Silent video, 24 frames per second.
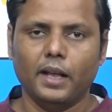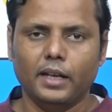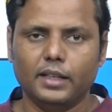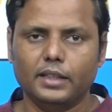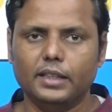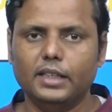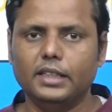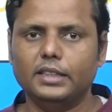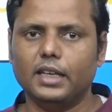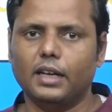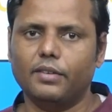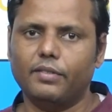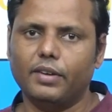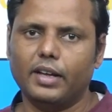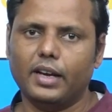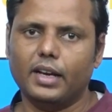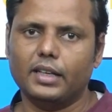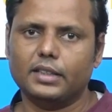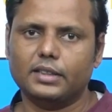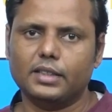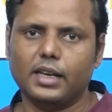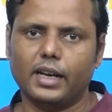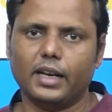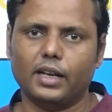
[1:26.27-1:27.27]
These are
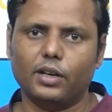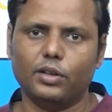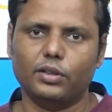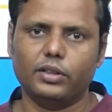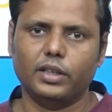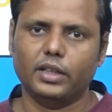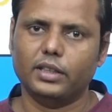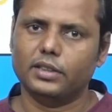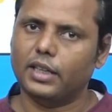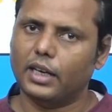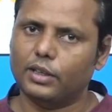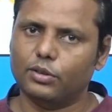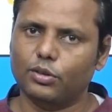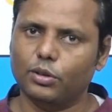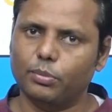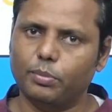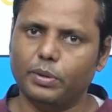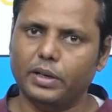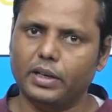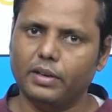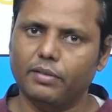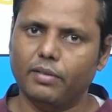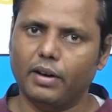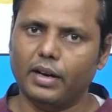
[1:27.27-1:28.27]
various things that could
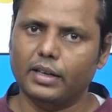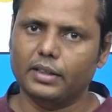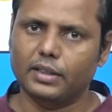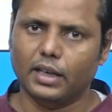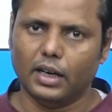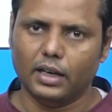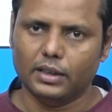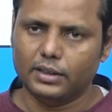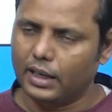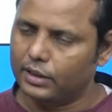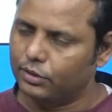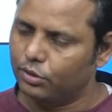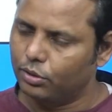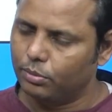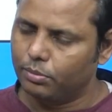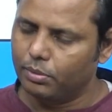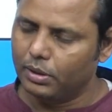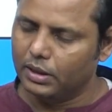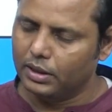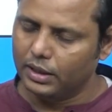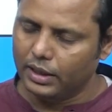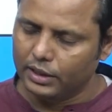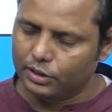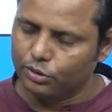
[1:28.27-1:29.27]
be divided,
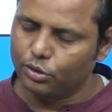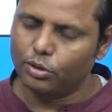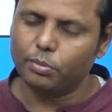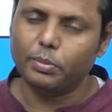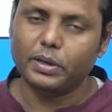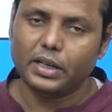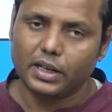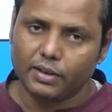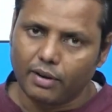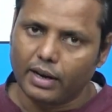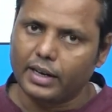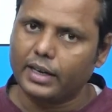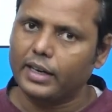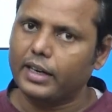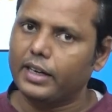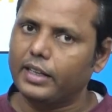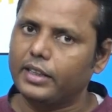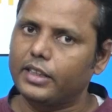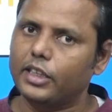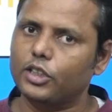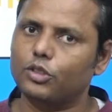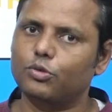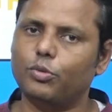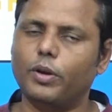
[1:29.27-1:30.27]
it should be divided in
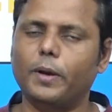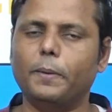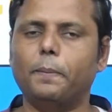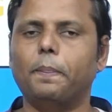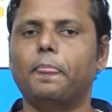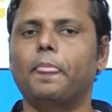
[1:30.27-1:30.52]
this way.